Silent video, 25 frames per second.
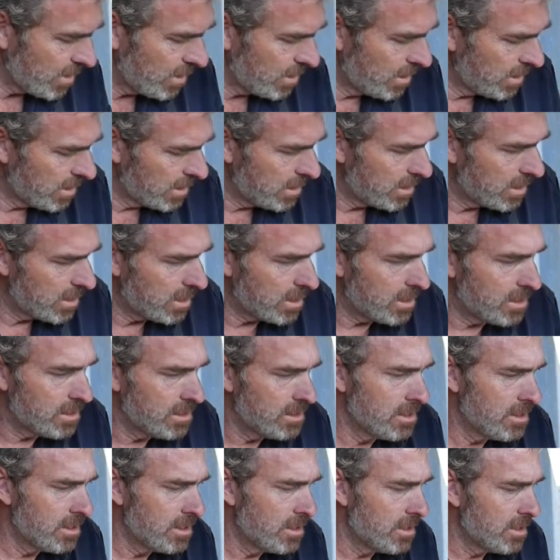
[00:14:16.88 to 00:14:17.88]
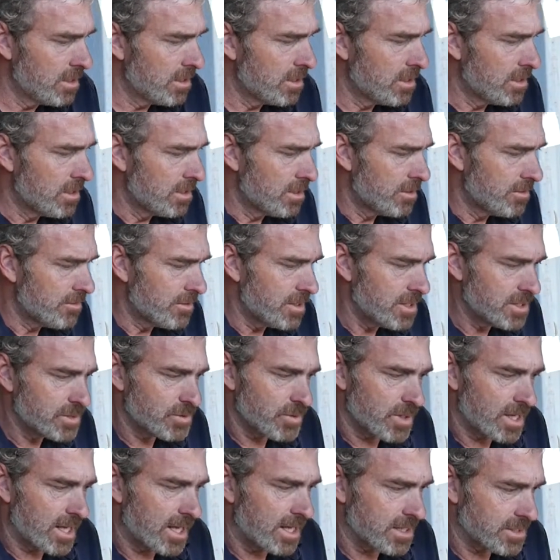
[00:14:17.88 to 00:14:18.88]
These
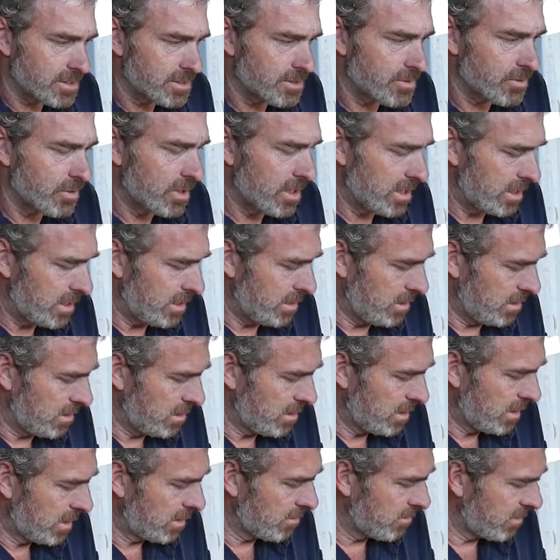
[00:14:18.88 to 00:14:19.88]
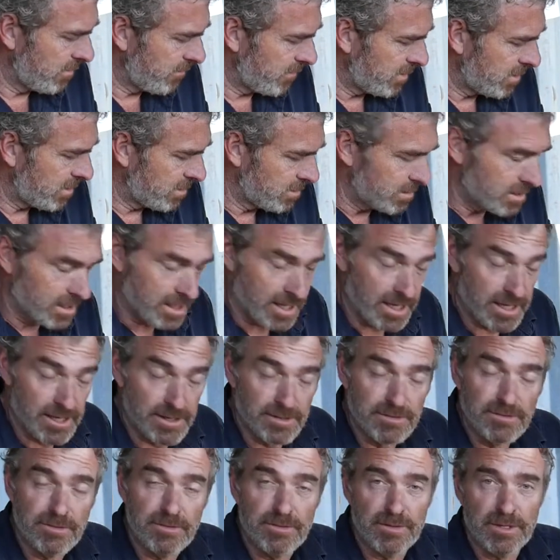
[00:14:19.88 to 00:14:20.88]
were cut square. However,
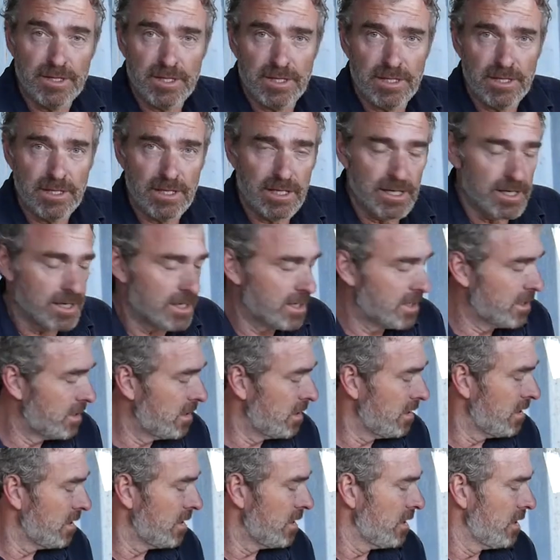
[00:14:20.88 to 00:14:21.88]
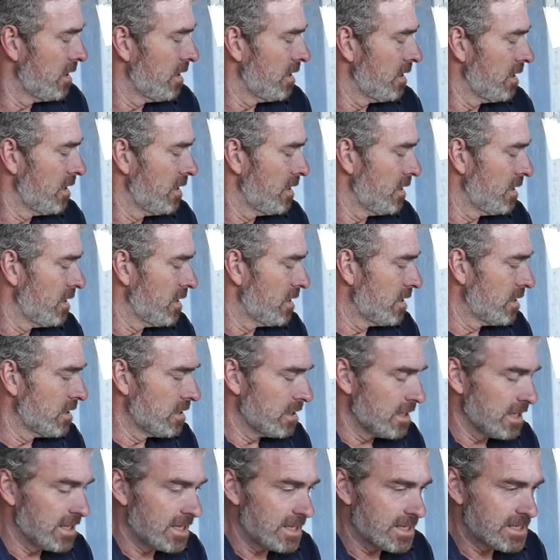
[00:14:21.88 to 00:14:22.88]
again, the
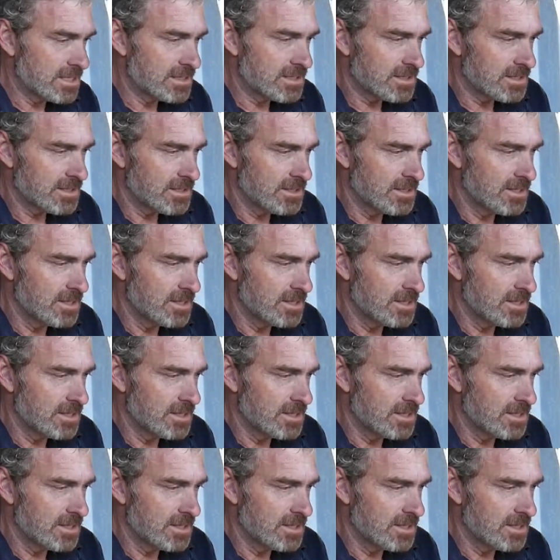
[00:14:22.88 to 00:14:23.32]
legs